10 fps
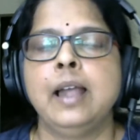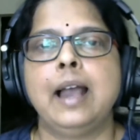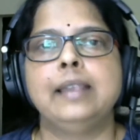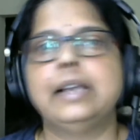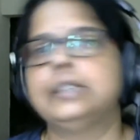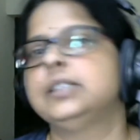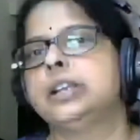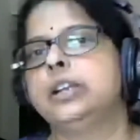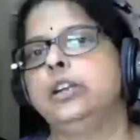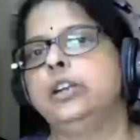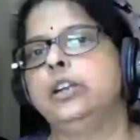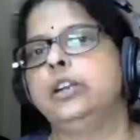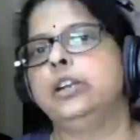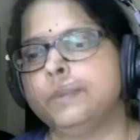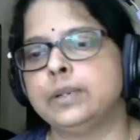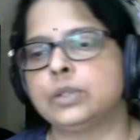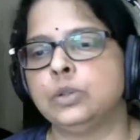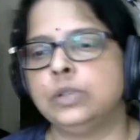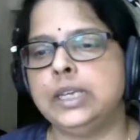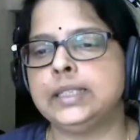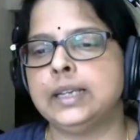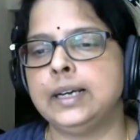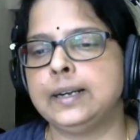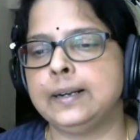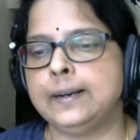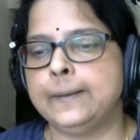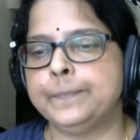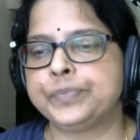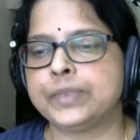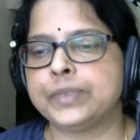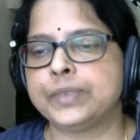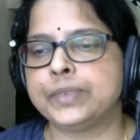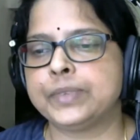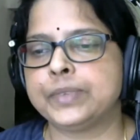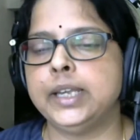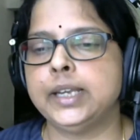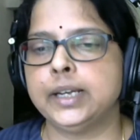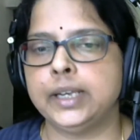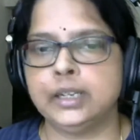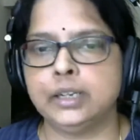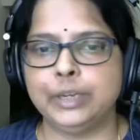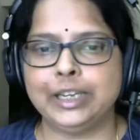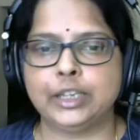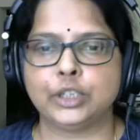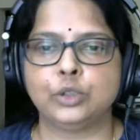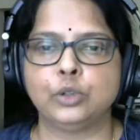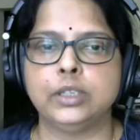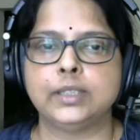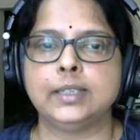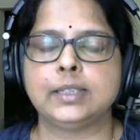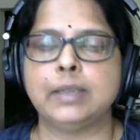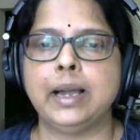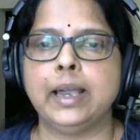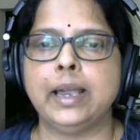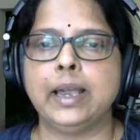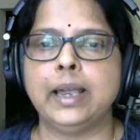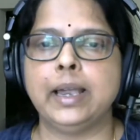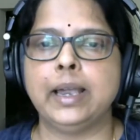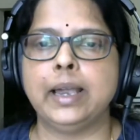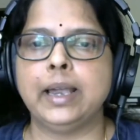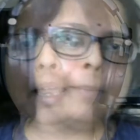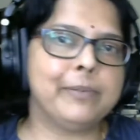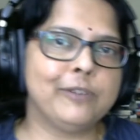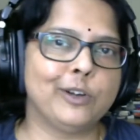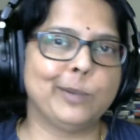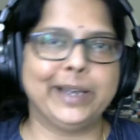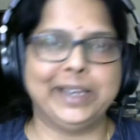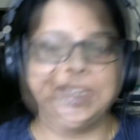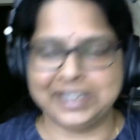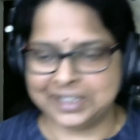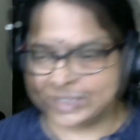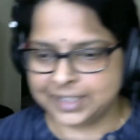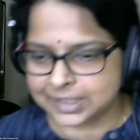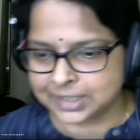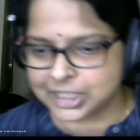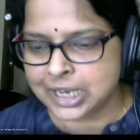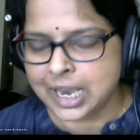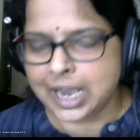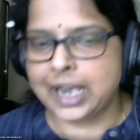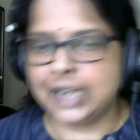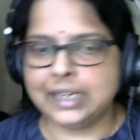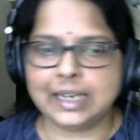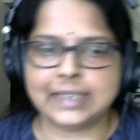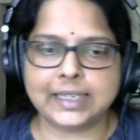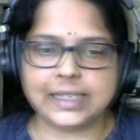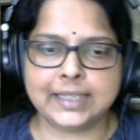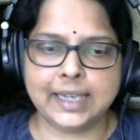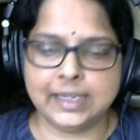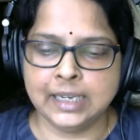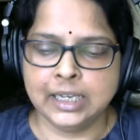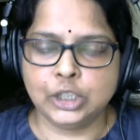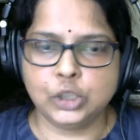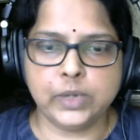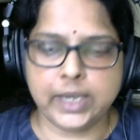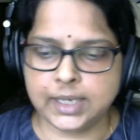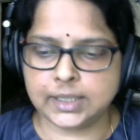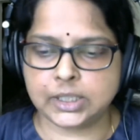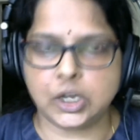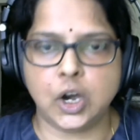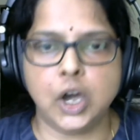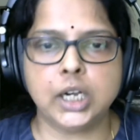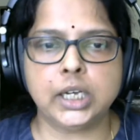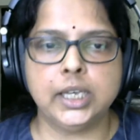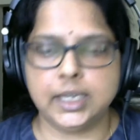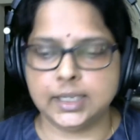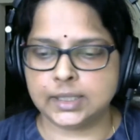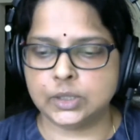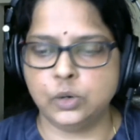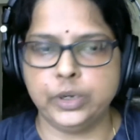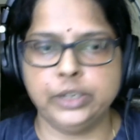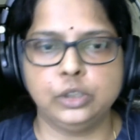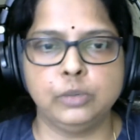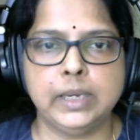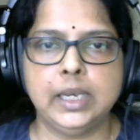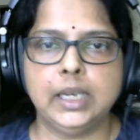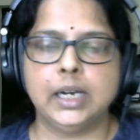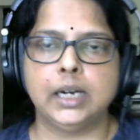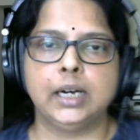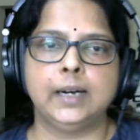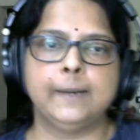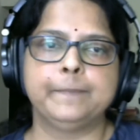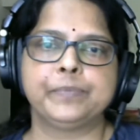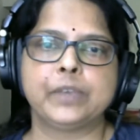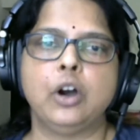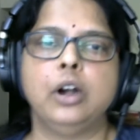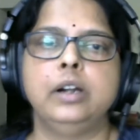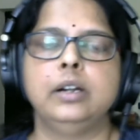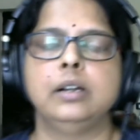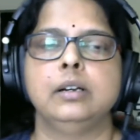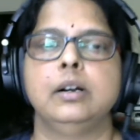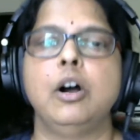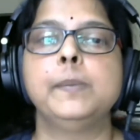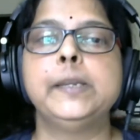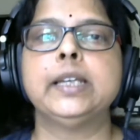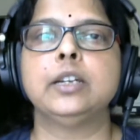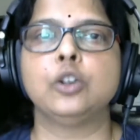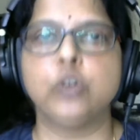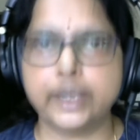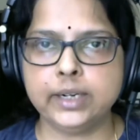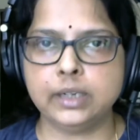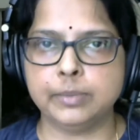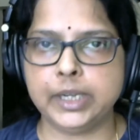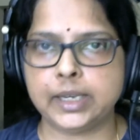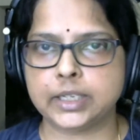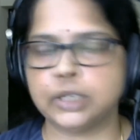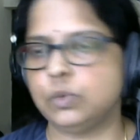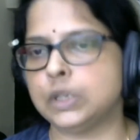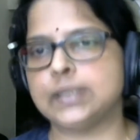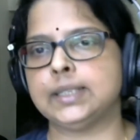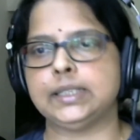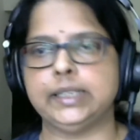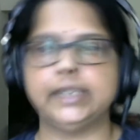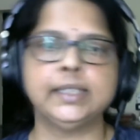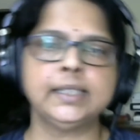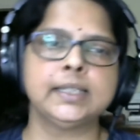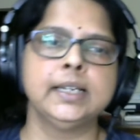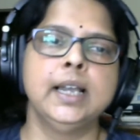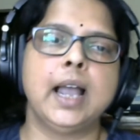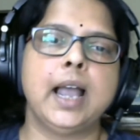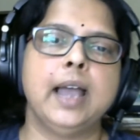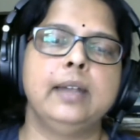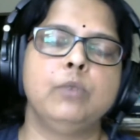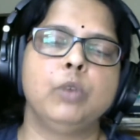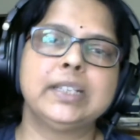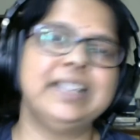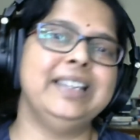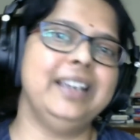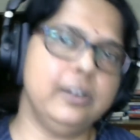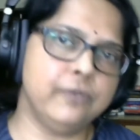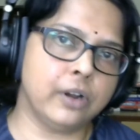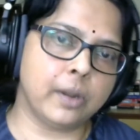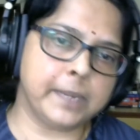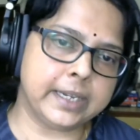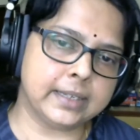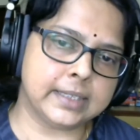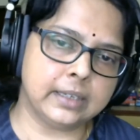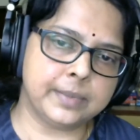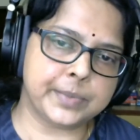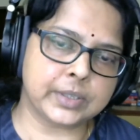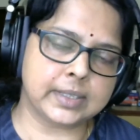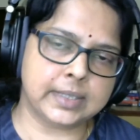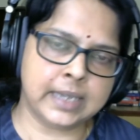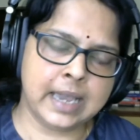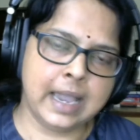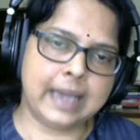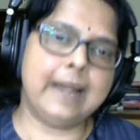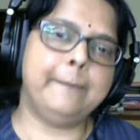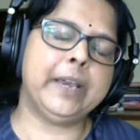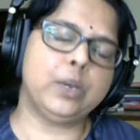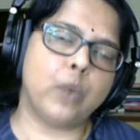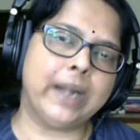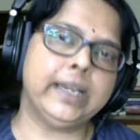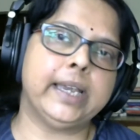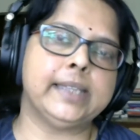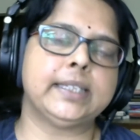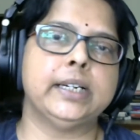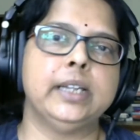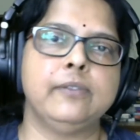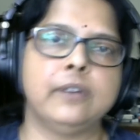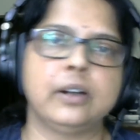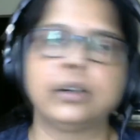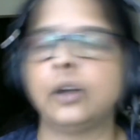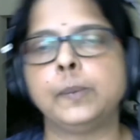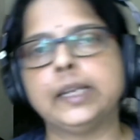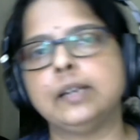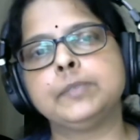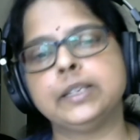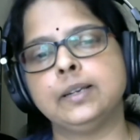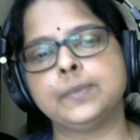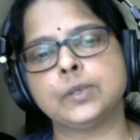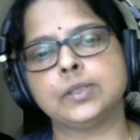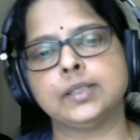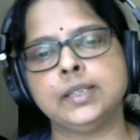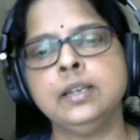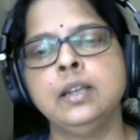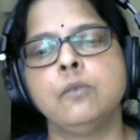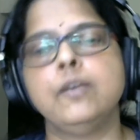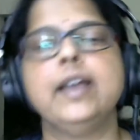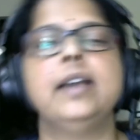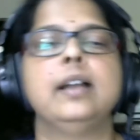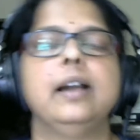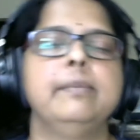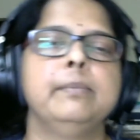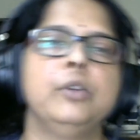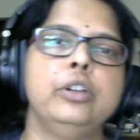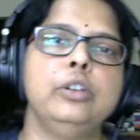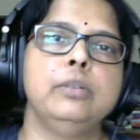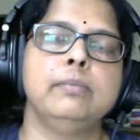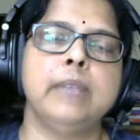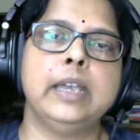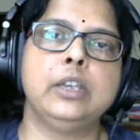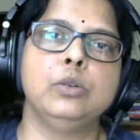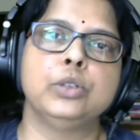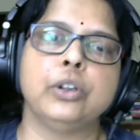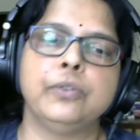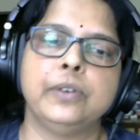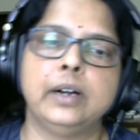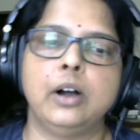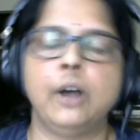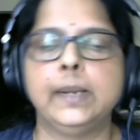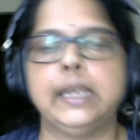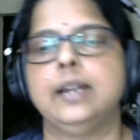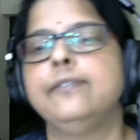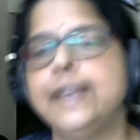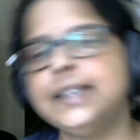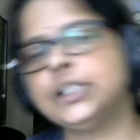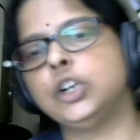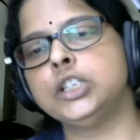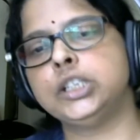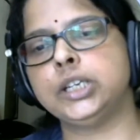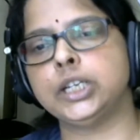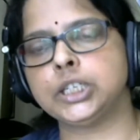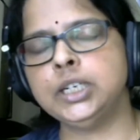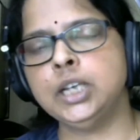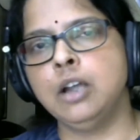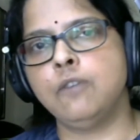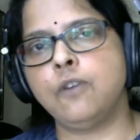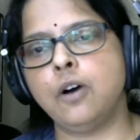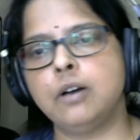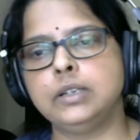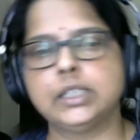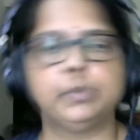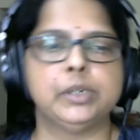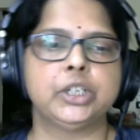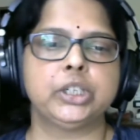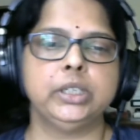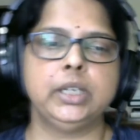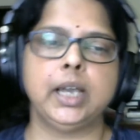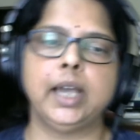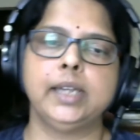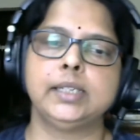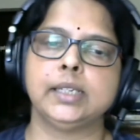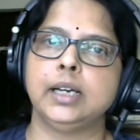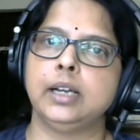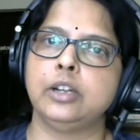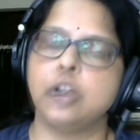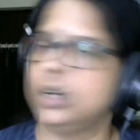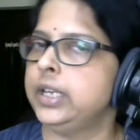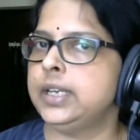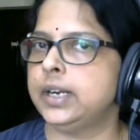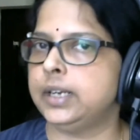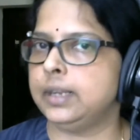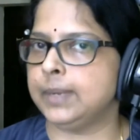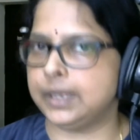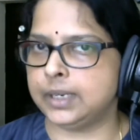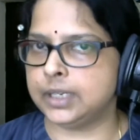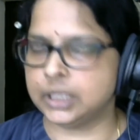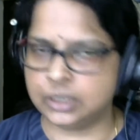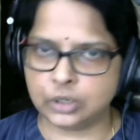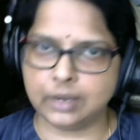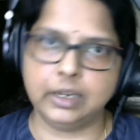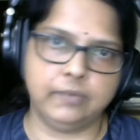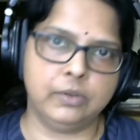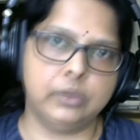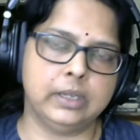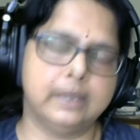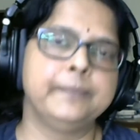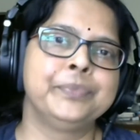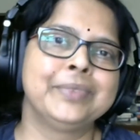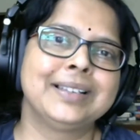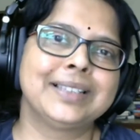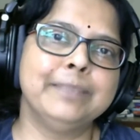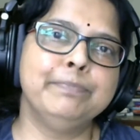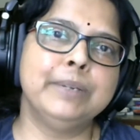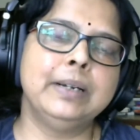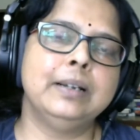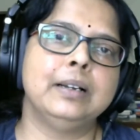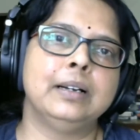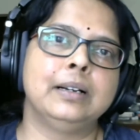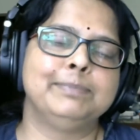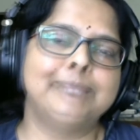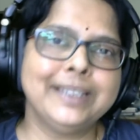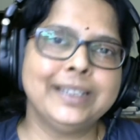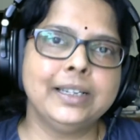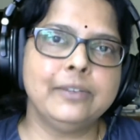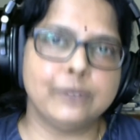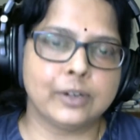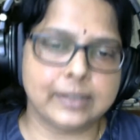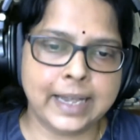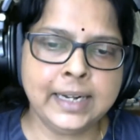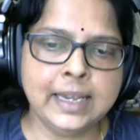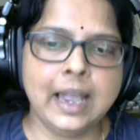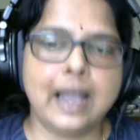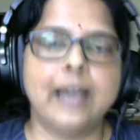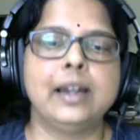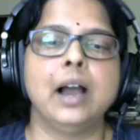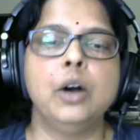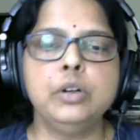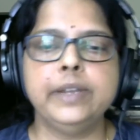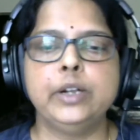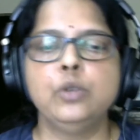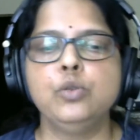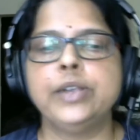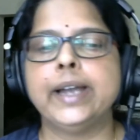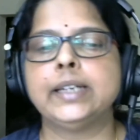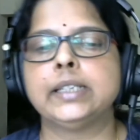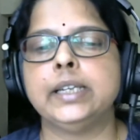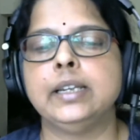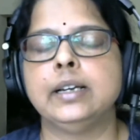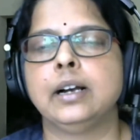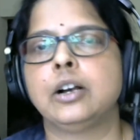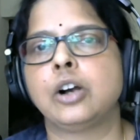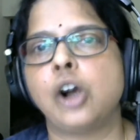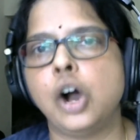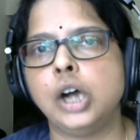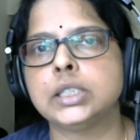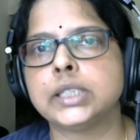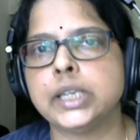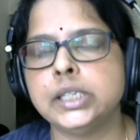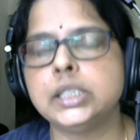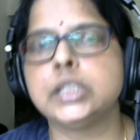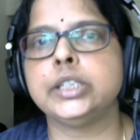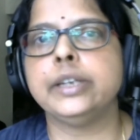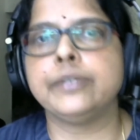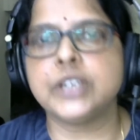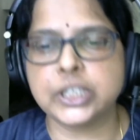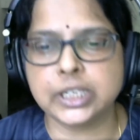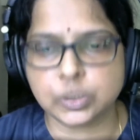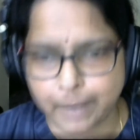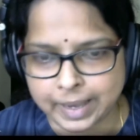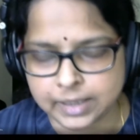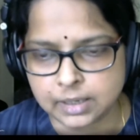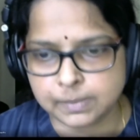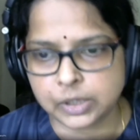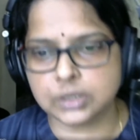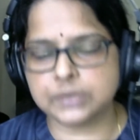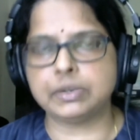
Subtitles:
And that is radio over fiber. So these are emerging area in communication. So this is my mind map for my research. And as I said, today's talk is going to be on optical coherent communication. What is the status and what is the need for optical signal processing? And I'll pick one case study for optical signal processing where I'm going to make use of optical phase conjugation for dispersion and nonlinearity mitigation. So I'll give you the simple theory for that, and how do we do that in a cost energy efficient manner, because